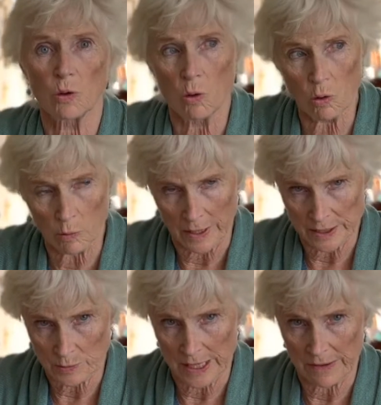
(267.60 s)
always
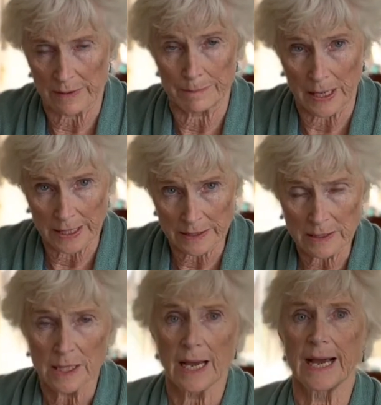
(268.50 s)
wear a bun
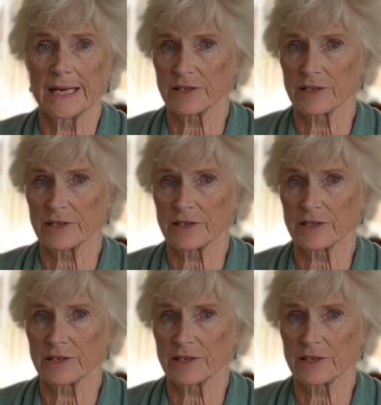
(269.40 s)
and a